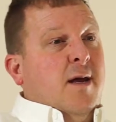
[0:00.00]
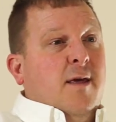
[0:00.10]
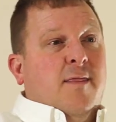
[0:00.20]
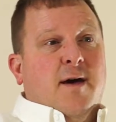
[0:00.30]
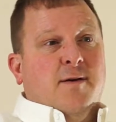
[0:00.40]

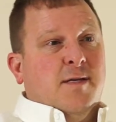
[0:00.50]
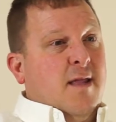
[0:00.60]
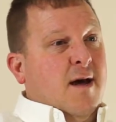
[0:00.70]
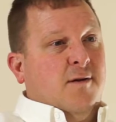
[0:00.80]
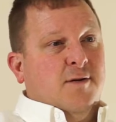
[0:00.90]

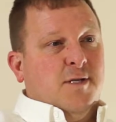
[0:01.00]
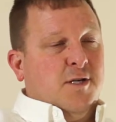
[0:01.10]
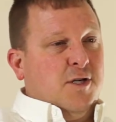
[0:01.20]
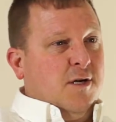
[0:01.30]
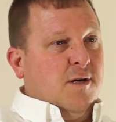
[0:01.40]
$80,000
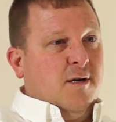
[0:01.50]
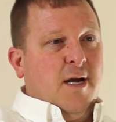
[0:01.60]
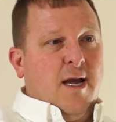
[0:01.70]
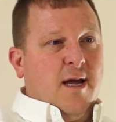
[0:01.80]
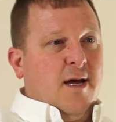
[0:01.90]
this
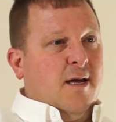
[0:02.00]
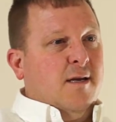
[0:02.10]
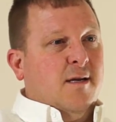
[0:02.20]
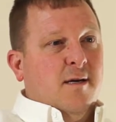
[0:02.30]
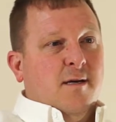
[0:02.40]
year, and,